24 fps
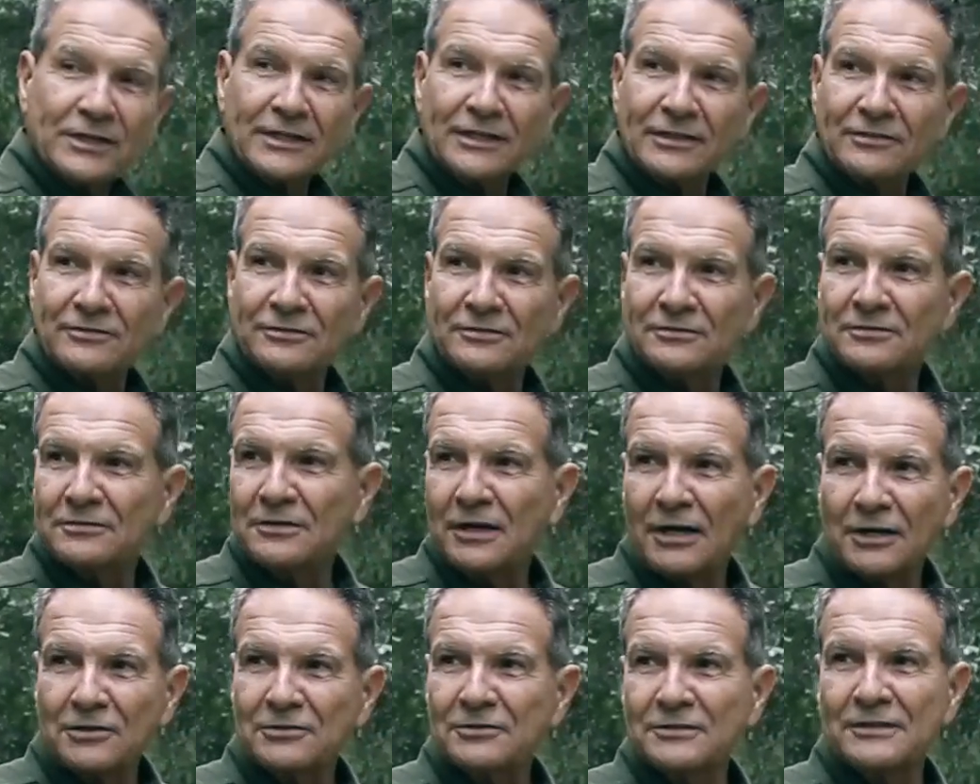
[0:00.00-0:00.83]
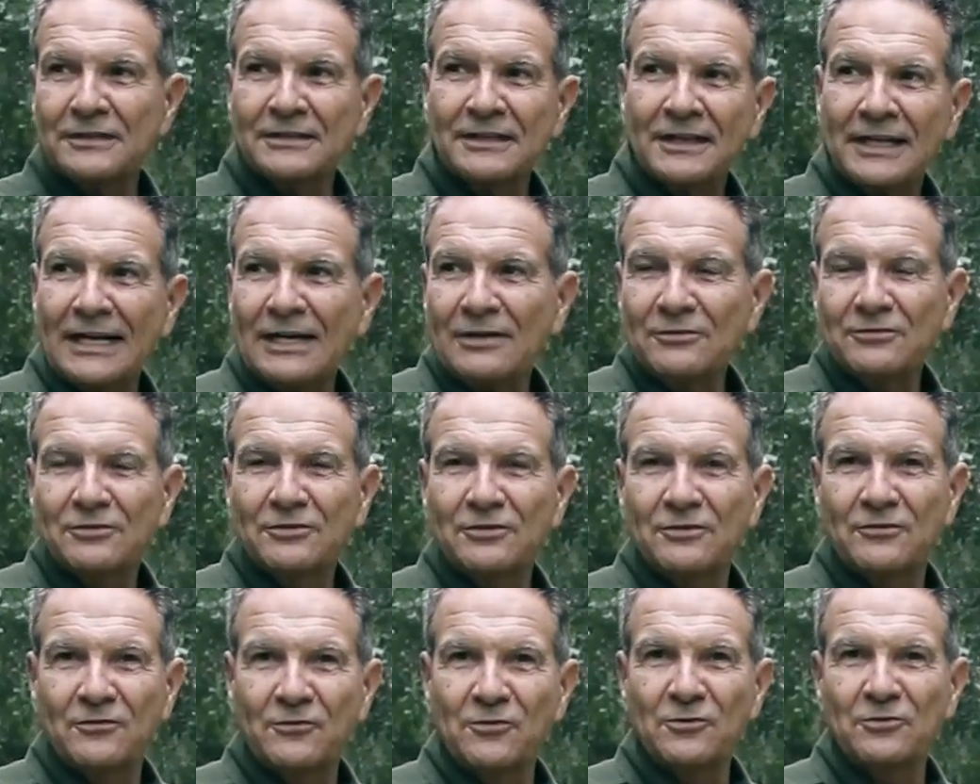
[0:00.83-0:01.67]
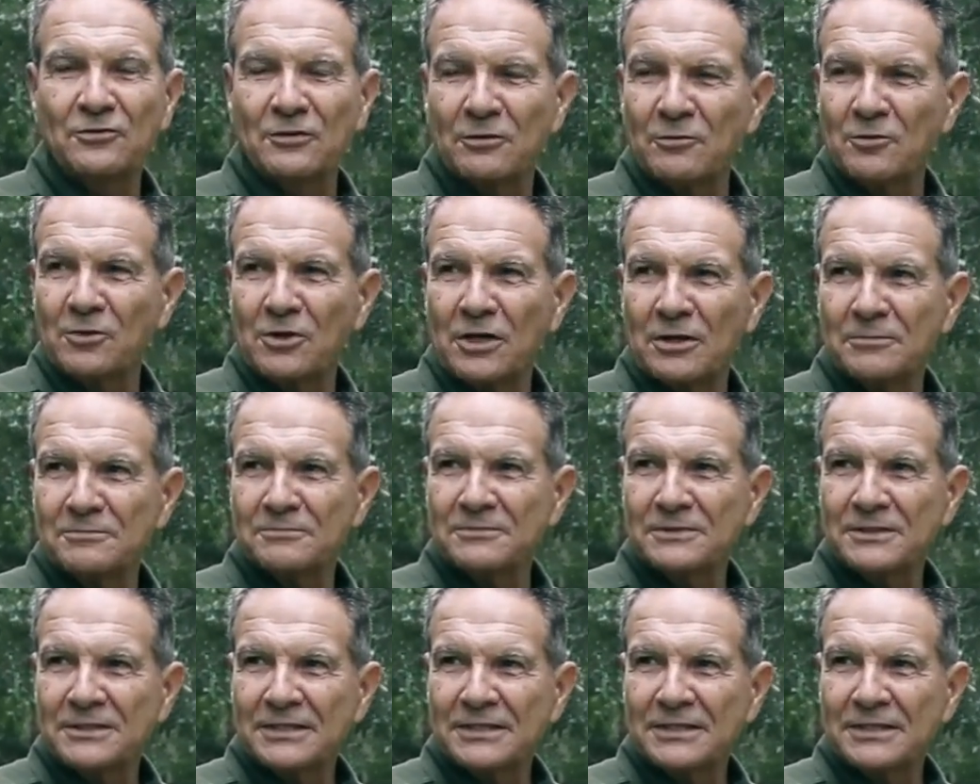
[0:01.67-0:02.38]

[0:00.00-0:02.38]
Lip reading: there's hundreds and thousands of fruits that will come.